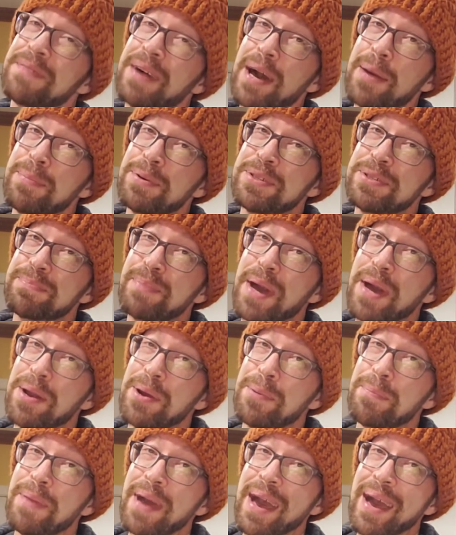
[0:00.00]
Fiber
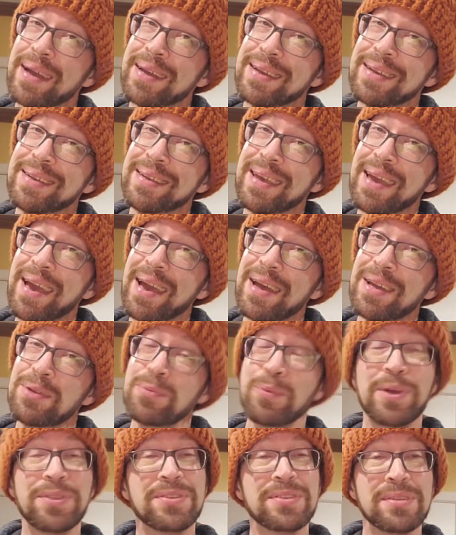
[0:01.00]
Spider back
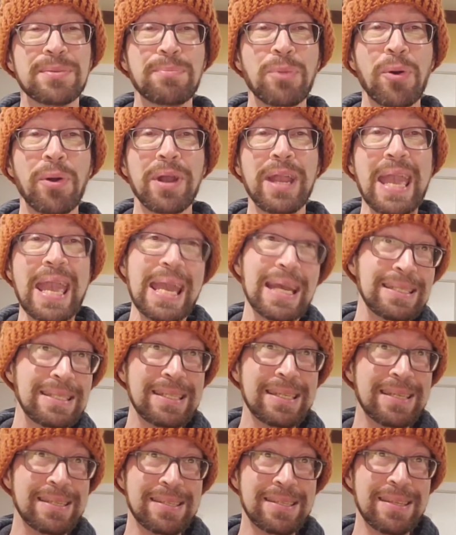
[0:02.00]
again with some more
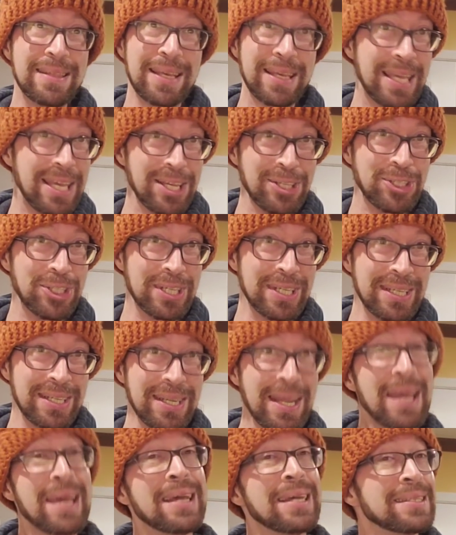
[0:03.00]
antics in the
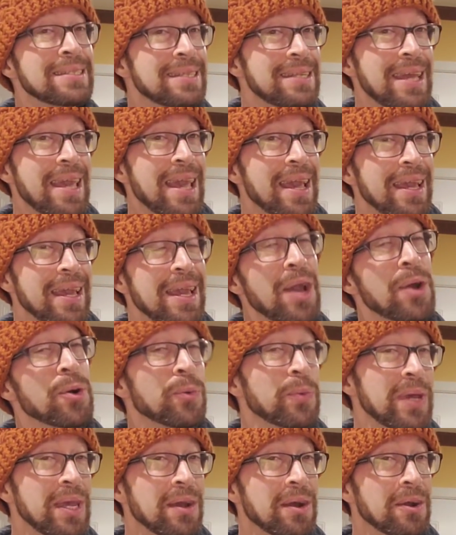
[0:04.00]
kitchen. Today
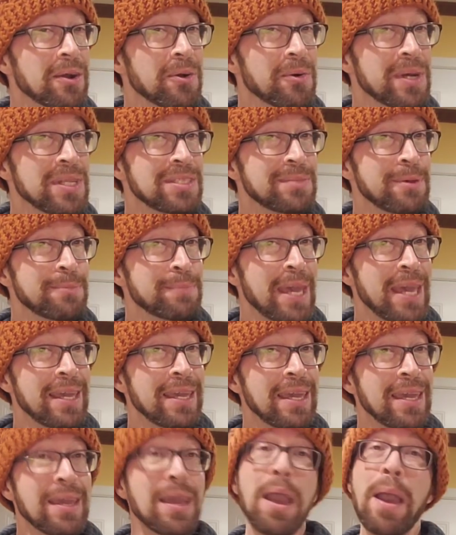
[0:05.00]
we are going to be
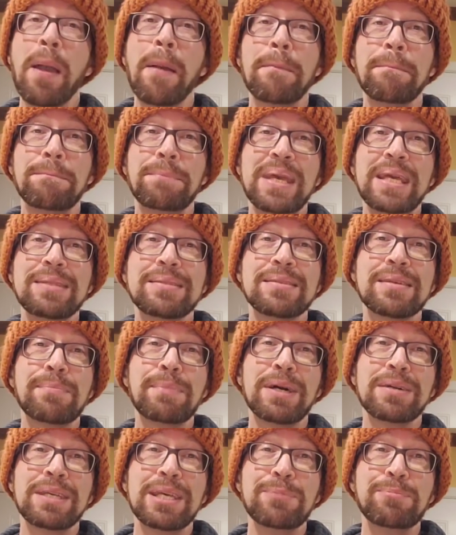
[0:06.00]
making pizza
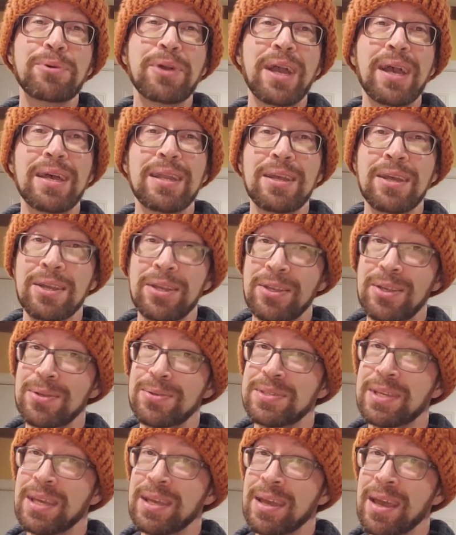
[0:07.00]
monkey bread
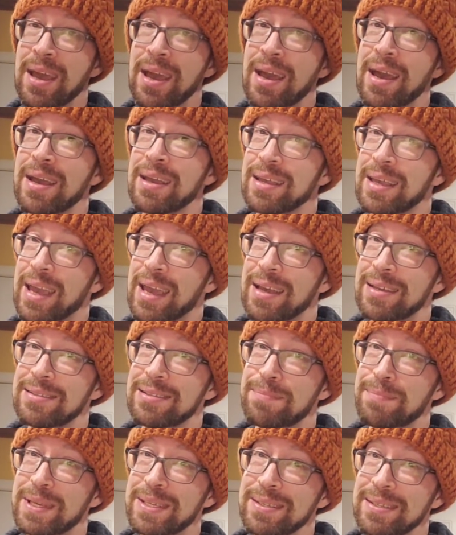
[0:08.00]
using
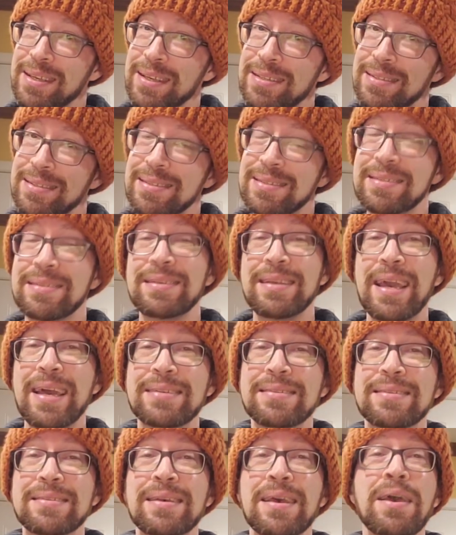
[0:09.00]
cans of biscuits.
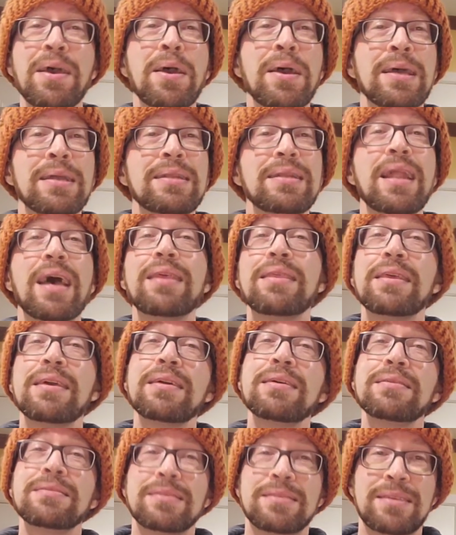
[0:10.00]
Yes,
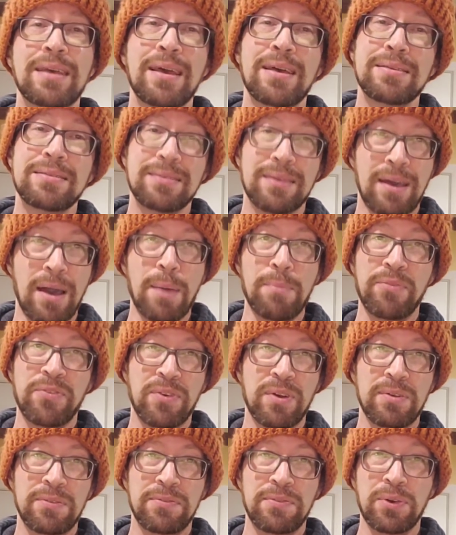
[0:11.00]
nothing says
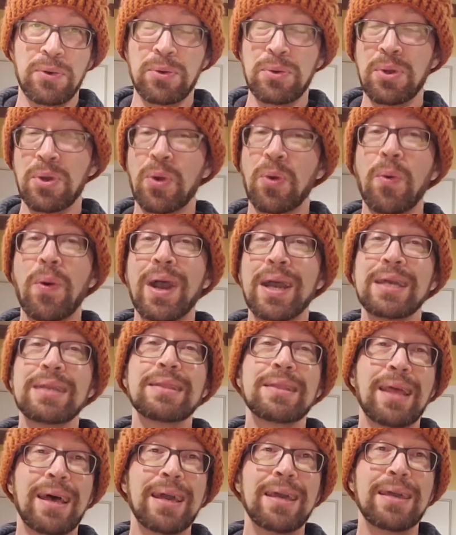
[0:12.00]
comfort food
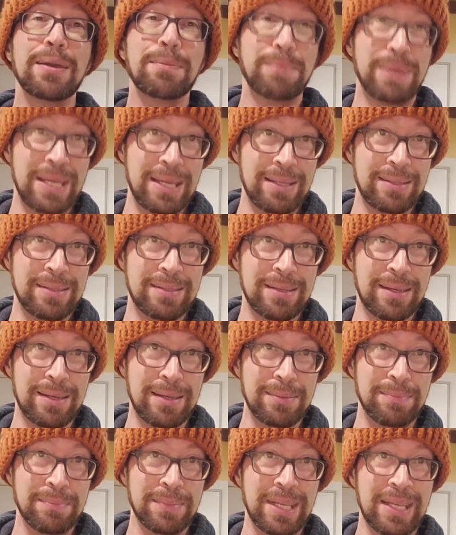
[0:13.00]
quite like pizza,
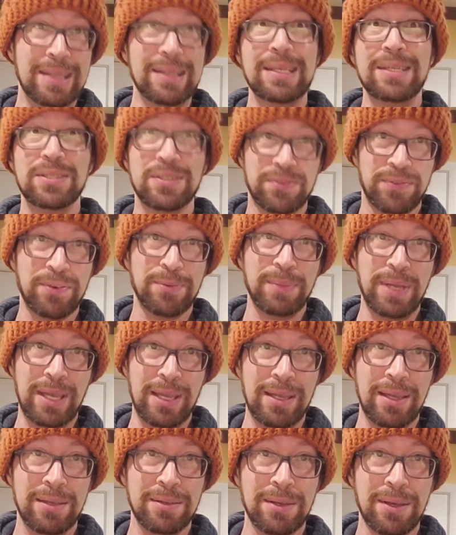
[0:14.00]
at least for
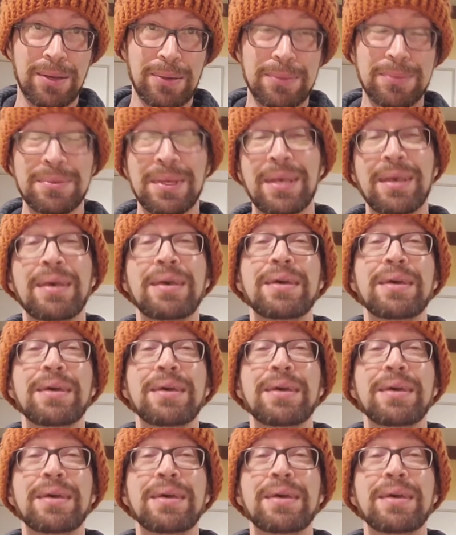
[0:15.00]
me, you know.